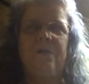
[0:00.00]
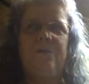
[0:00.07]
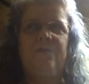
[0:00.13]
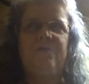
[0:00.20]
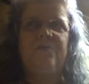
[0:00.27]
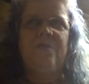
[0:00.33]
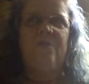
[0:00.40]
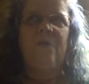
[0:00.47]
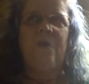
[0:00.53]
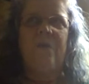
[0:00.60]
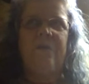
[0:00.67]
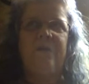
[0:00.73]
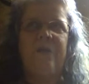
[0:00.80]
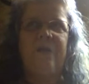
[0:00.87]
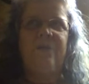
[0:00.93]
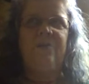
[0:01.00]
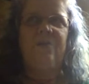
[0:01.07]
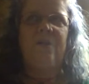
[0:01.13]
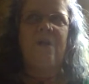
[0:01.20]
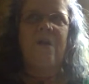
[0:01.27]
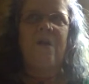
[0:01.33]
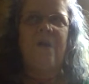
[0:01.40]
There's no holiday in
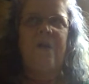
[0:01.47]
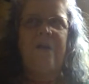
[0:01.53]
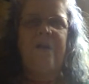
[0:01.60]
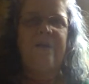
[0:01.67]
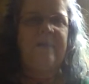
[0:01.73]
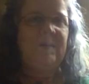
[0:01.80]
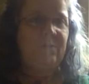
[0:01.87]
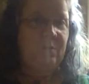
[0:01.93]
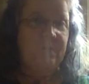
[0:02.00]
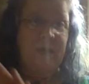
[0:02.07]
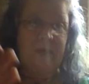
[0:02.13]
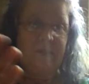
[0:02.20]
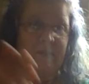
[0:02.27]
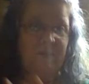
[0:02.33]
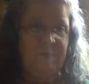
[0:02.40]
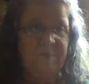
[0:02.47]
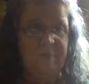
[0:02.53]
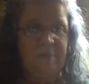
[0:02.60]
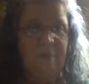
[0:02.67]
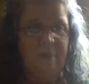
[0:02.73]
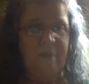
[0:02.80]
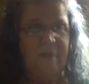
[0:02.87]
July, and then we're back to
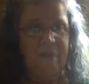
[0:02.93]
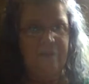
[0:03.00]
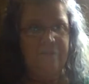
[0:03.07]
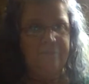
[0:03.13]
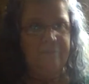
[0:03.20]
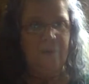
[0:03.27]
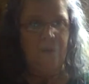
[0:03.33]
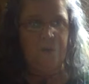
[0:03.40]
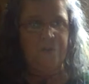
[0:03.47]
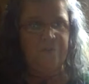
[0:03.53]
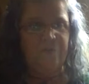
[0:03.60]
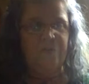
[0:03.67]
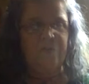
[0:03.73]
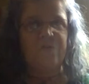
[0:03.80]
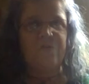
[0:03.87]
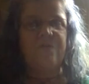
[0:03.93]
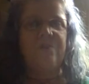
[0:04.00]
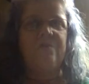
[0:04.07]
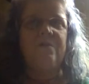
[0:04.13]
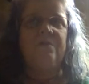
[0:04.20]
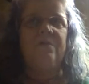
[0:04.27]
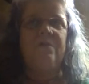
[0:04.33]
Lunasaw again, August 1st.
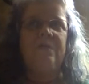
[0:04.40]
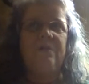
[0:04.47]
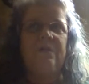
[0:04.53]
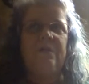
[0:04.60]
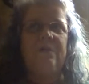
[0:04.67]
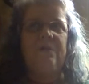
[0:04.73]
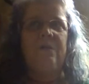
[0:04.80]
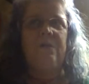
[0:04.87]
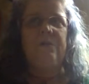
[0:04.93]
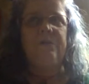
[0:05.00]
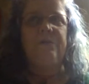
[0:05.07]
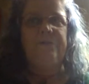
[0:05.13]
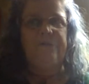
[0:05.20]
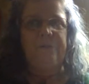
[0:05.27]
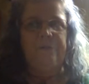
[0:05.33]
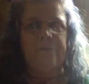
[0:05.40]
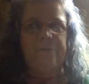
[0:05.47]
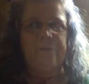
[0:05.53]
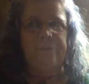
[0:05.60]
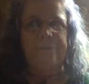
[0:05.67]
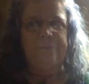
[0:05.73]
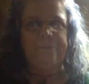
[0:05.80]
So,